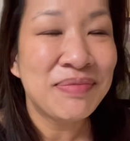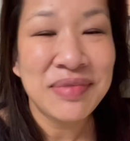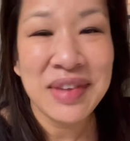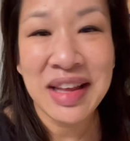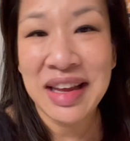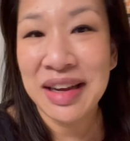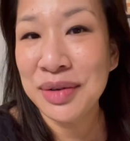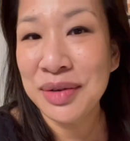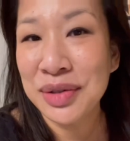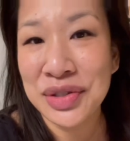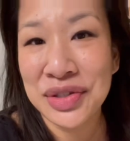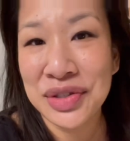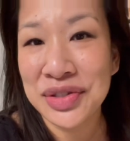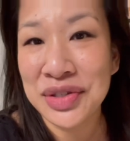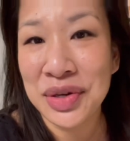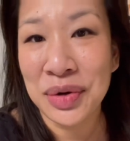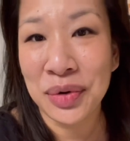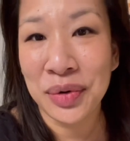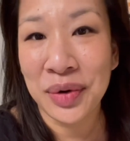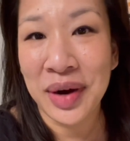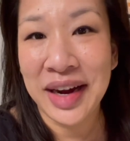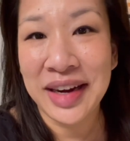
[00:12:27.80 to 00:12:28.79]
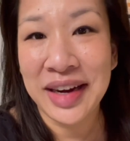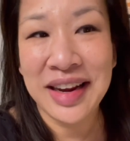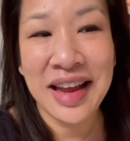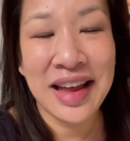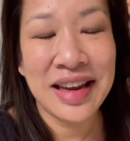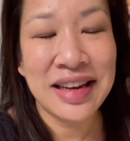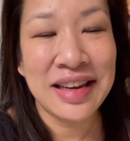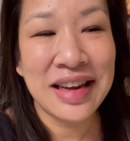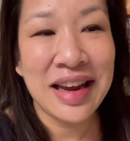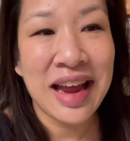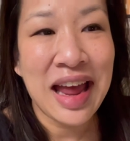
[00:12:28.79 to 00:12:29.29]
it was just so great.
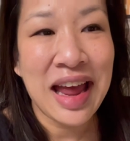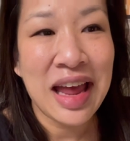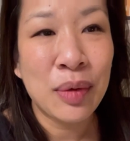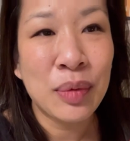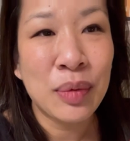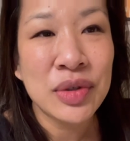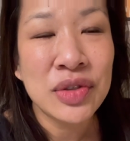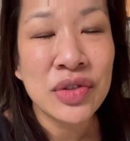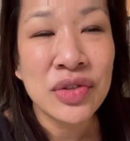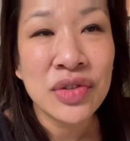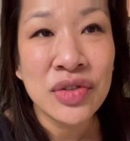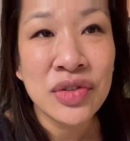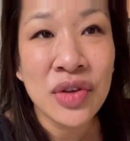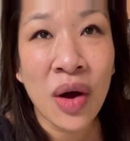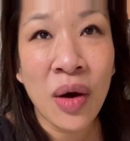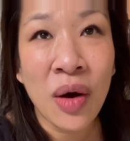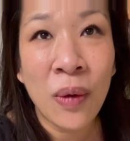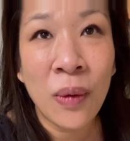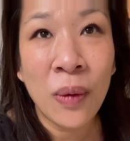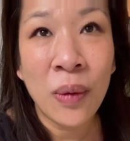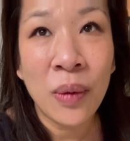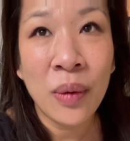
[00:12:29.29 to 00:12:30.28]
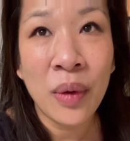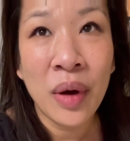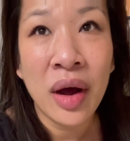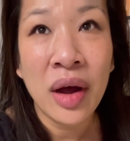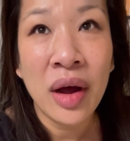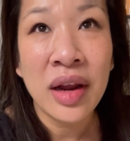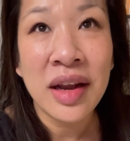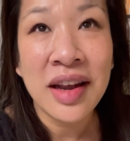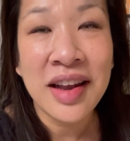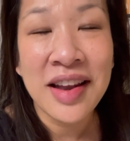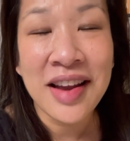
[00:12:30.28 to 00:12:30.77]
And it was so
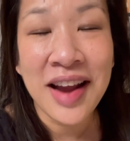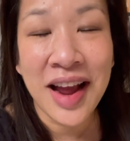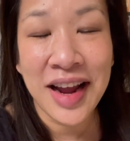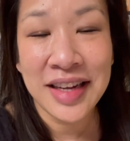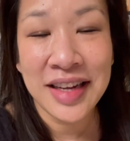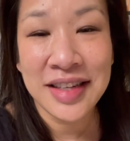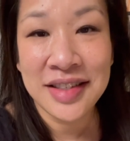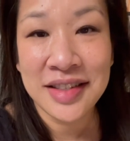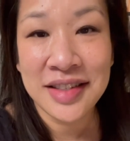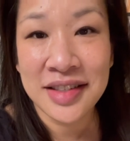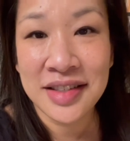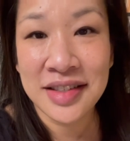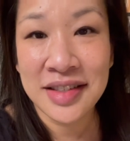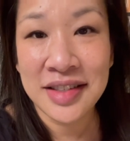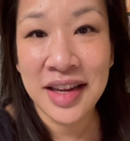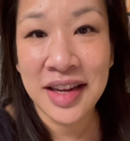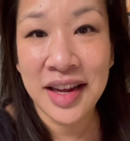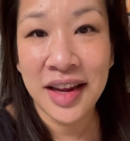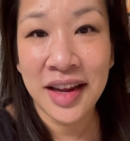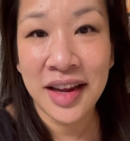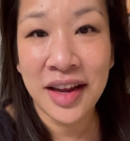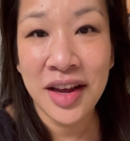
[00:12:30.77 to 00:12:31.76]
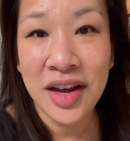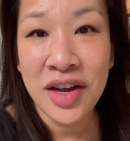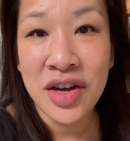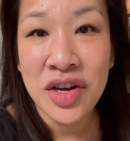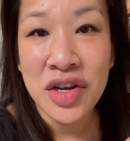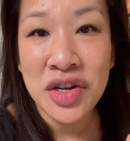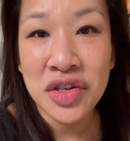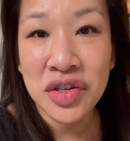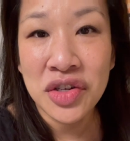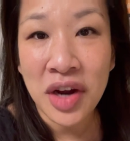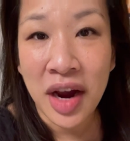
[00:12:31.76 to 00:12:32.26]
nice to see
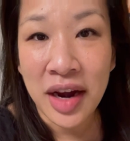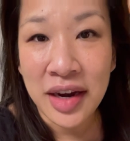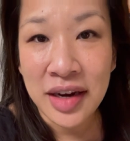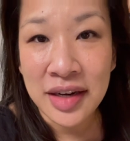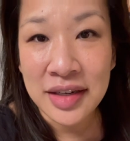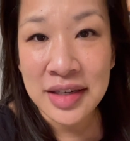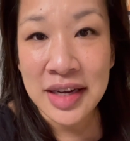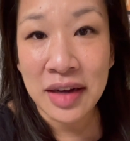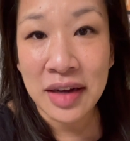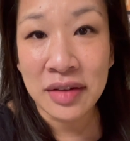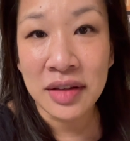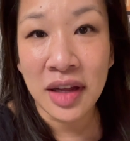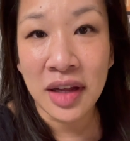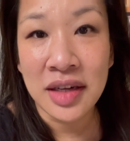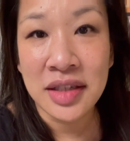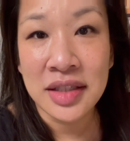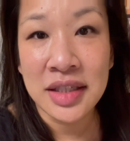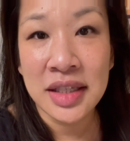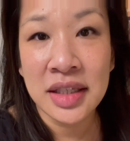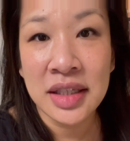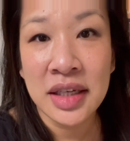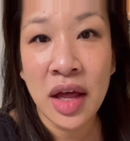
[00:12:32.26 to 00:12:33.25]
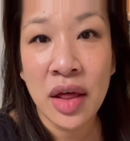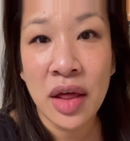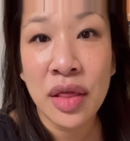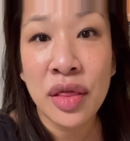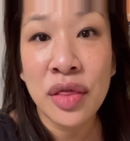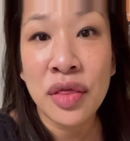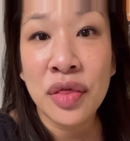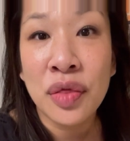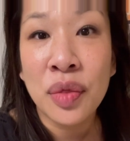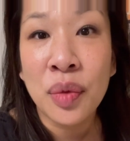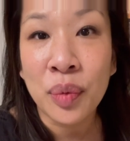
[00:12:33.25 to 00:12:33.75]
Chinatown London
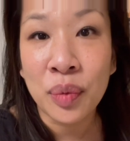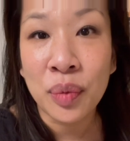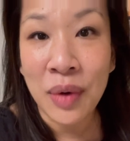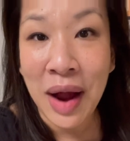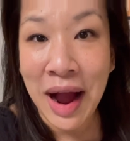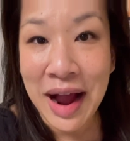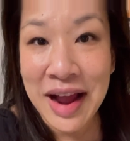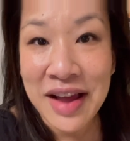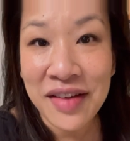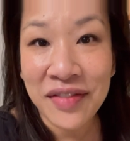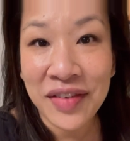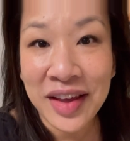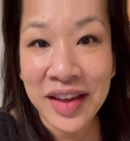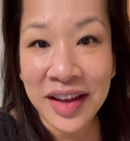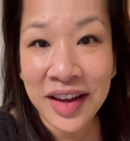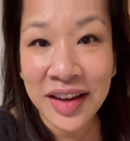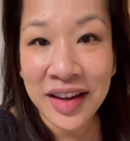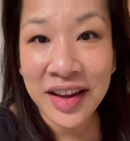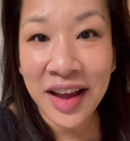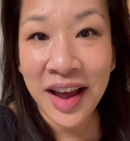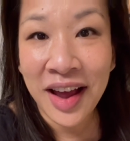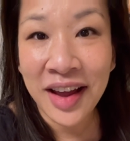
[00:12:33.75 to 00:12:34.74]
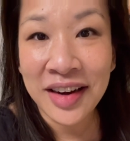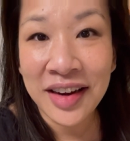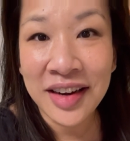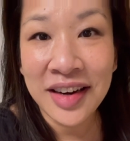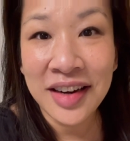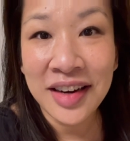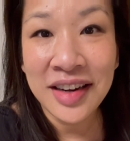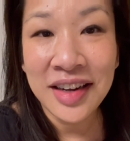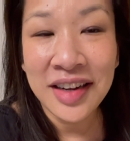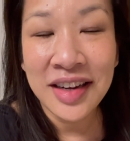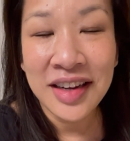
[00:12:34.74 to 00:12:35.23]
thriving
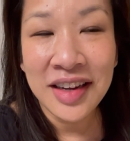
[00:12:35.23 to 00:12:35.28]
again.